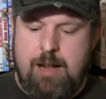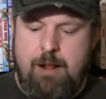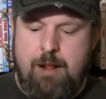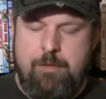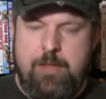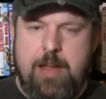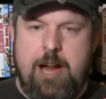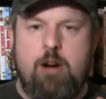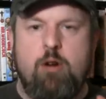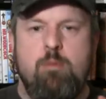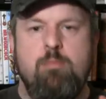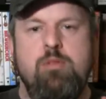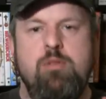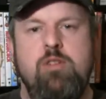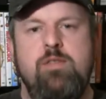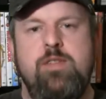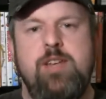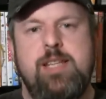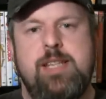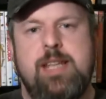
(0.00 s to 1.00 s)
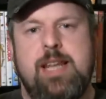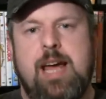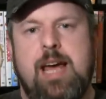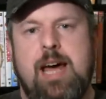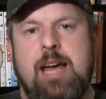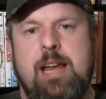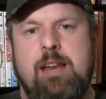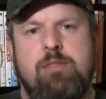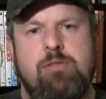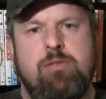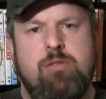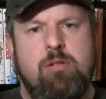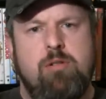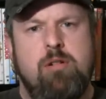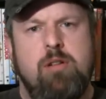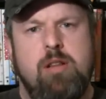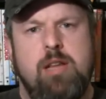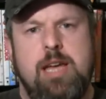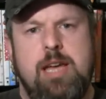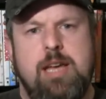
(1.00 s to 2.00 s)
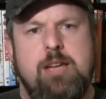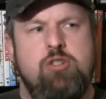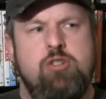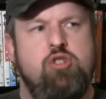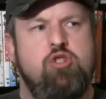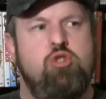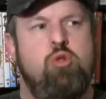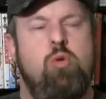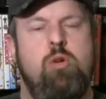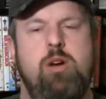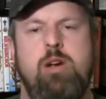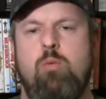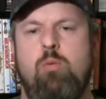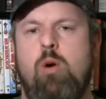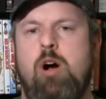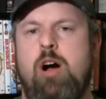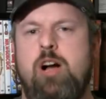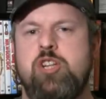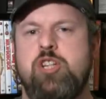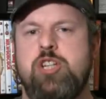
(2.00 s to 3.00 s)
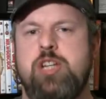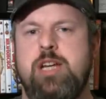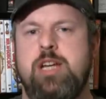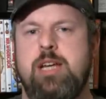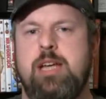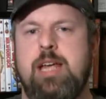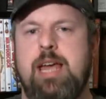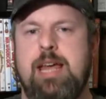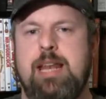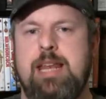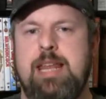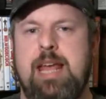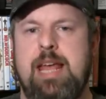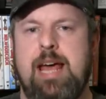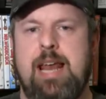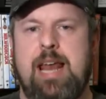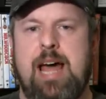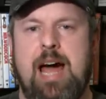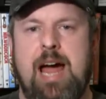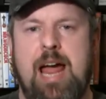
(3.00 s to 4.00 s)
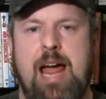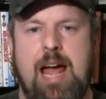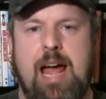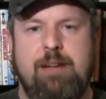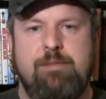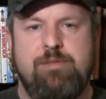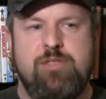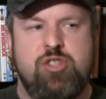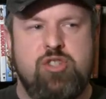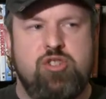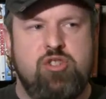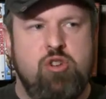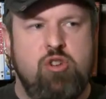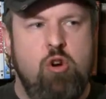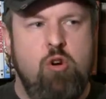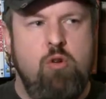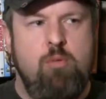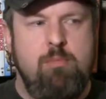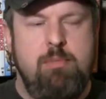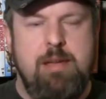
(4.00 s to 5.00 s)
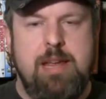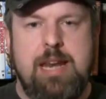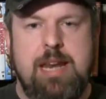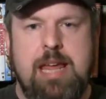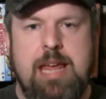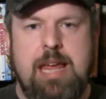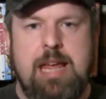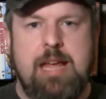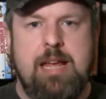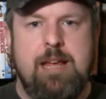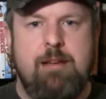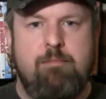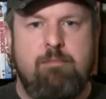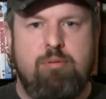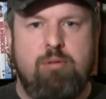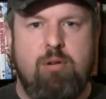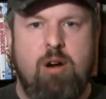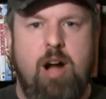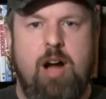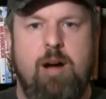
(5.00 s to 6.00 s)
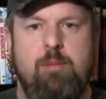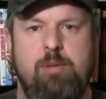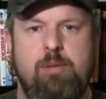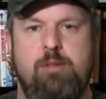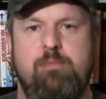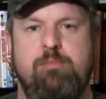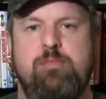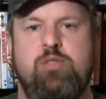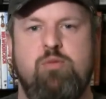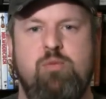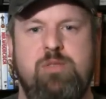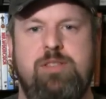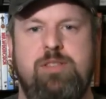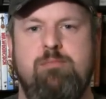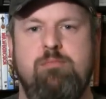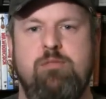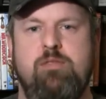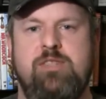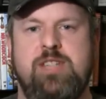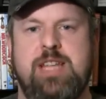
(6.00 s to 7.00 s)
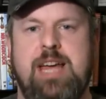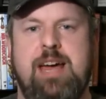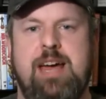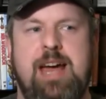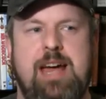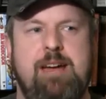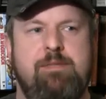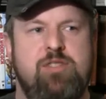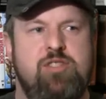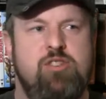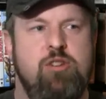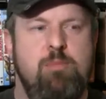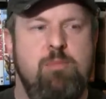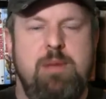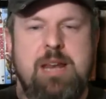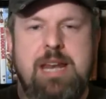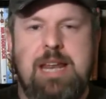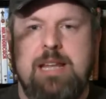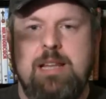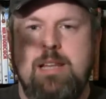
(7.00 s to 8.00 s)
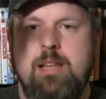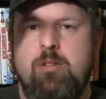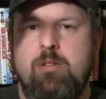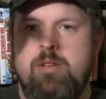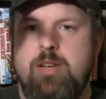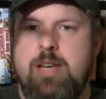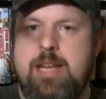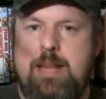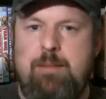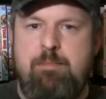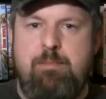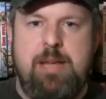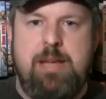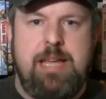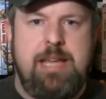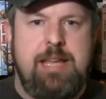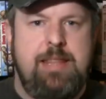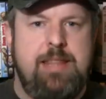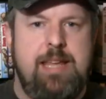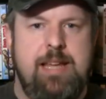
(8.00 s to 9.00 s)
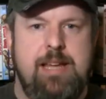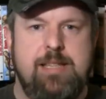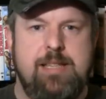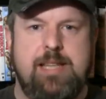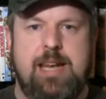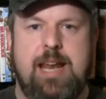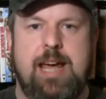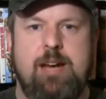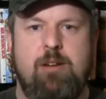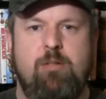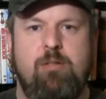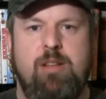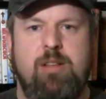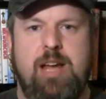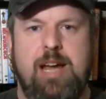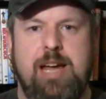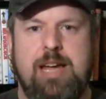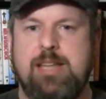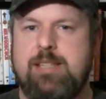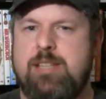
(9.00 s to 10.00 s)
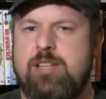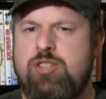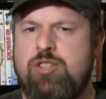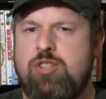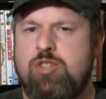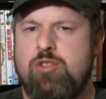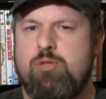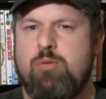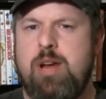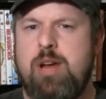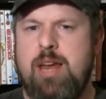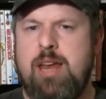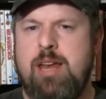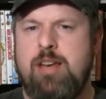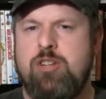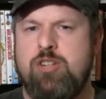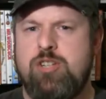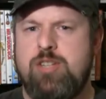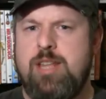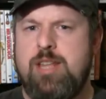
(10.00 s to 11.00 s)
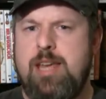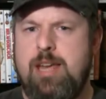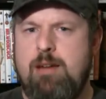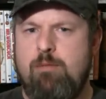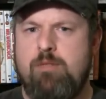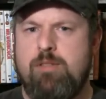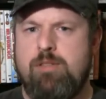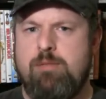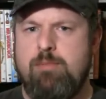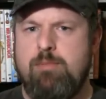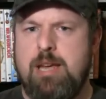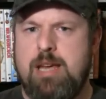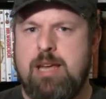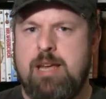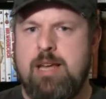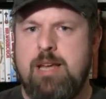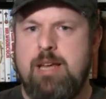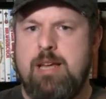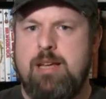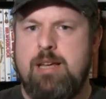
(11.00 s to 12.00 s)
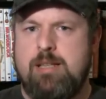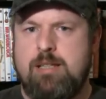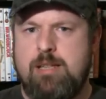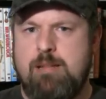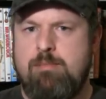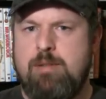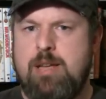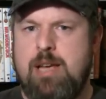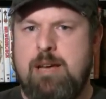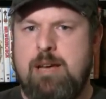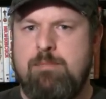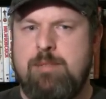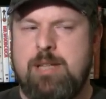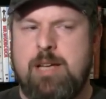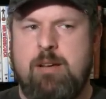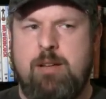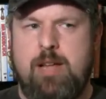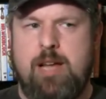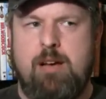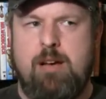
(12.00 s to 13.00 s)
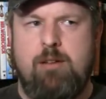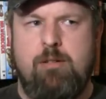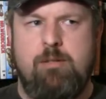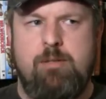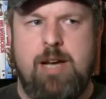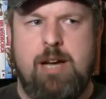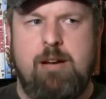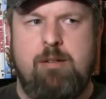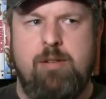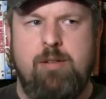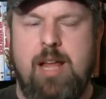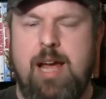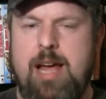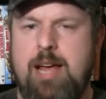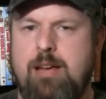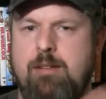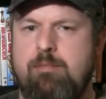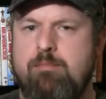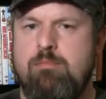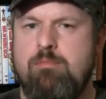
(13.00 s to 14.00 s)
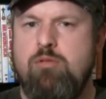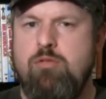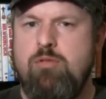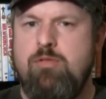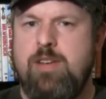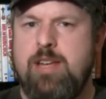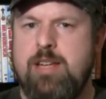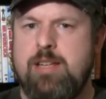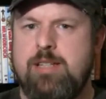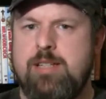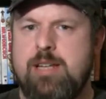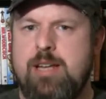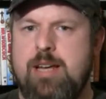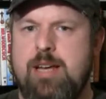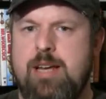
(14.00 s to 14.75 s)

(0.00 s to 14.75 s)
They are movies that I thoroughly enjoy watching, and yet I have so many problems with the movies. I have so many little nitpicky things that I don't like. It's a strange thing with me. Sometimes I'll like movies,